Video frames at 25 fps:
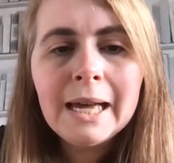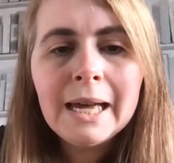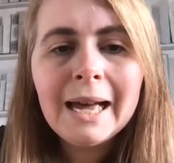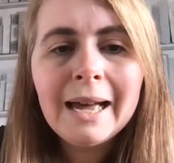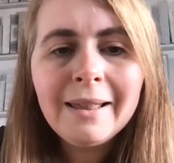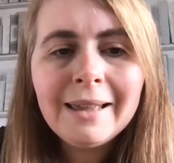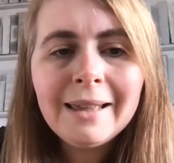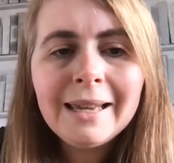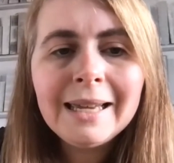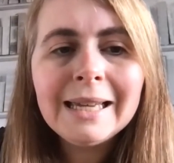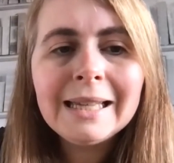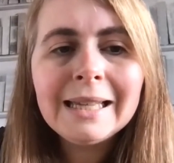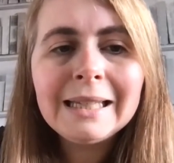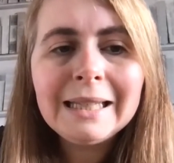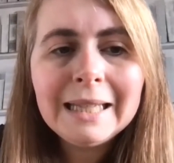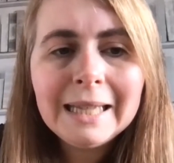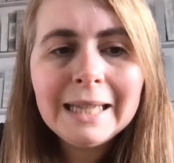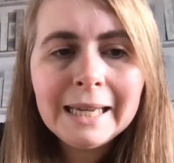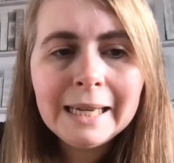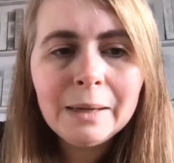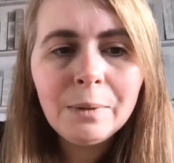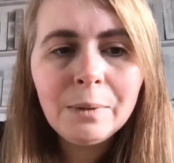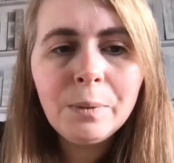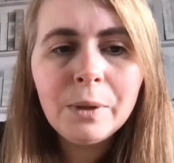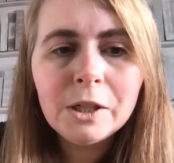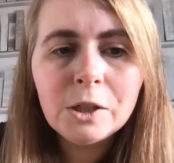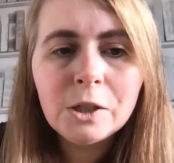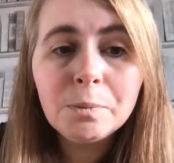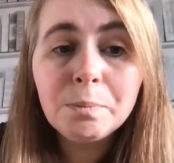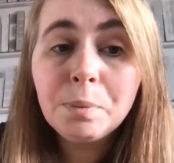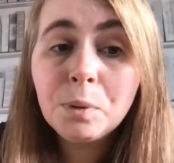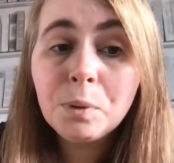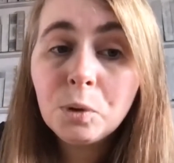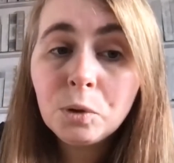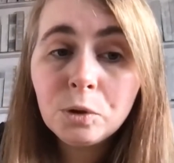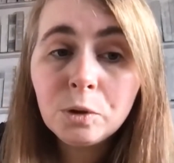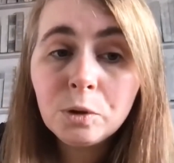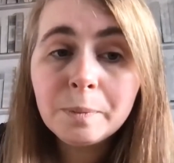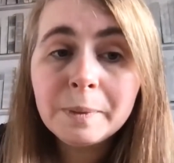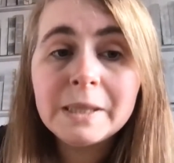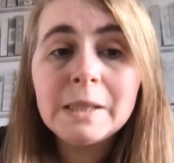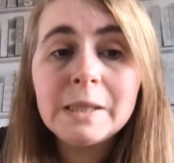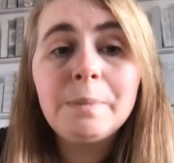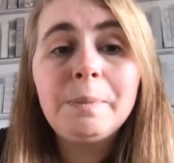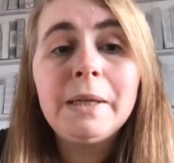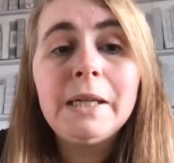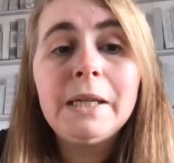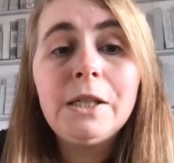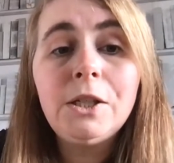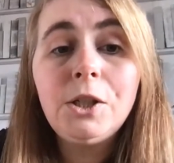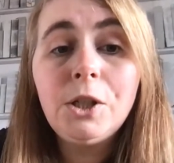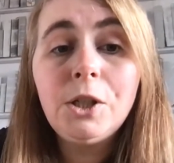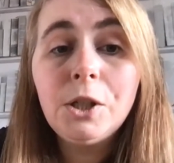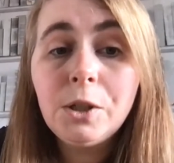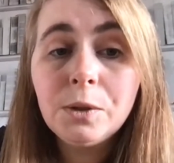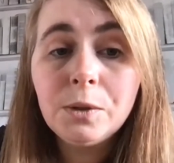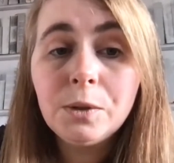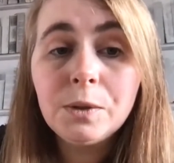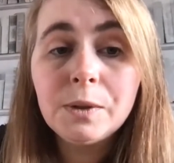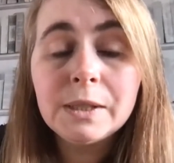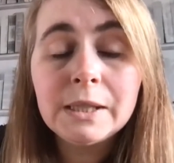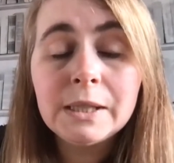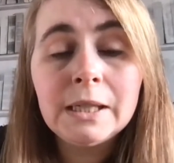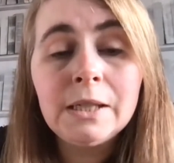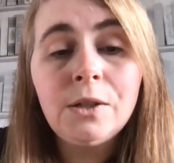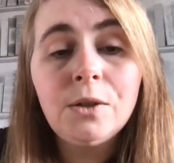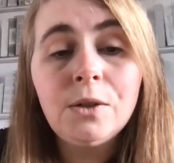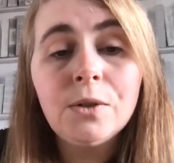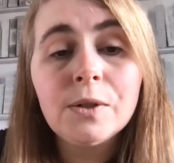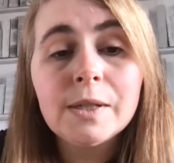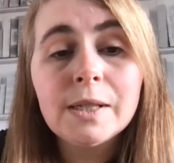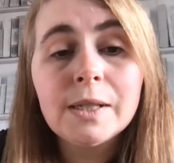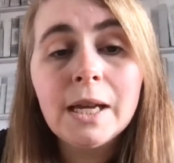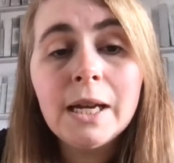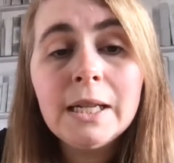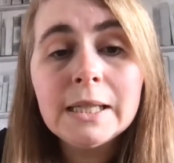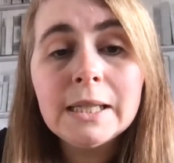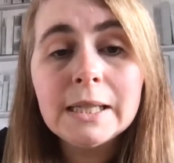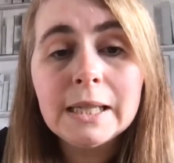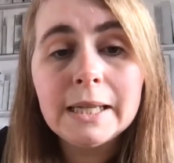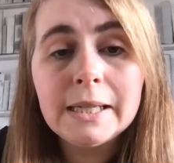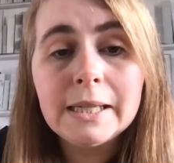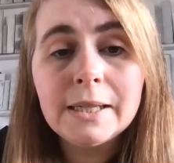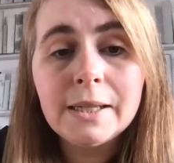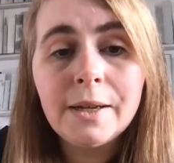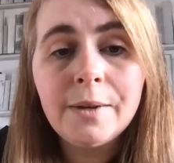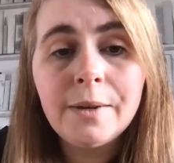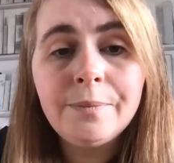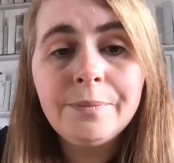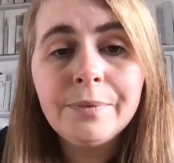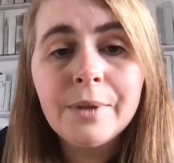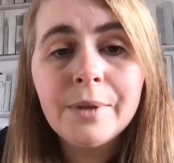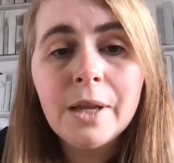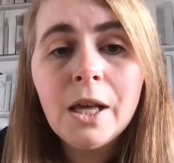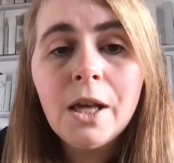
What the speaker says: Are they clear which bulb is being used in your science lesson?